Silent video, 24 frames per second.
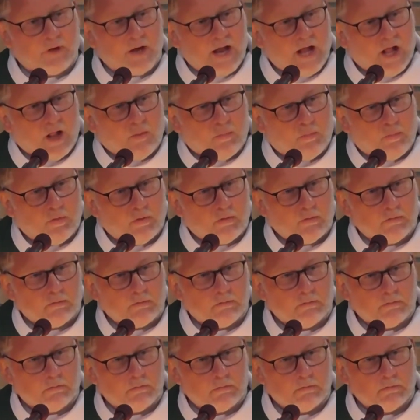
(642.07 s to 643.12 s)
for help
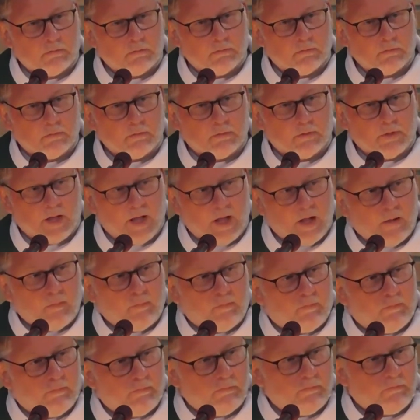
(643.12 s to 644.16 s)

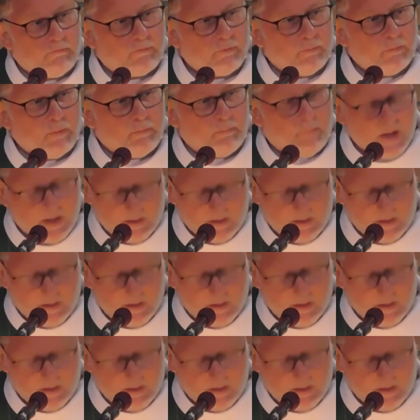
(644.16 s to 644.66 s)
help from